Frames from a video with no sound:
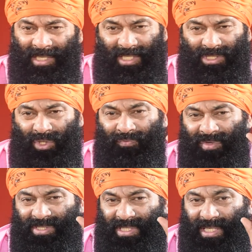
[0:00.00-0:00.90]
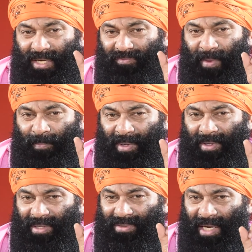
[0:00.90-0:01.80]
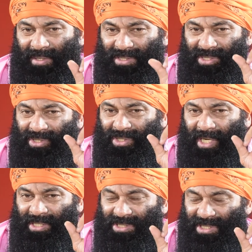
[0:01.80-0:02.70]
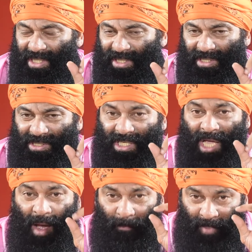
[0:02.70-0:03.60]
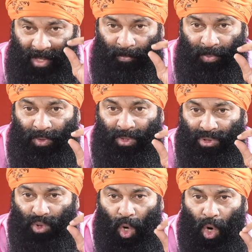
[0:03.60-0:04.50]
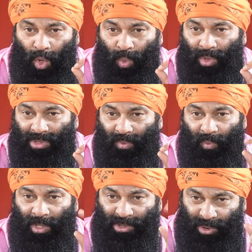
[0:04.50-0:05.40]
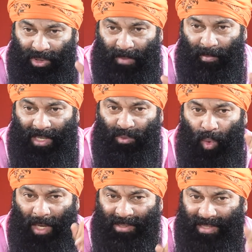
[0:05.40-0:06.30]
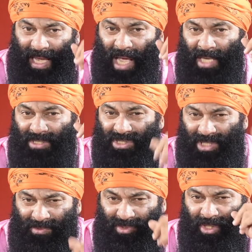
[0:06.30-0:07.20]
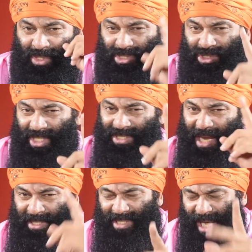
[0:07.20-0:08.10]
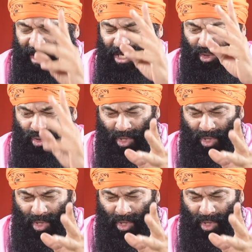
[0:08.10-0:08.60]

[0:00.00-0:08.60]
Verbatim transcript: the sophisticated weaponry that is in great secrecy being produced all over the world today might one day serve to destroy the entire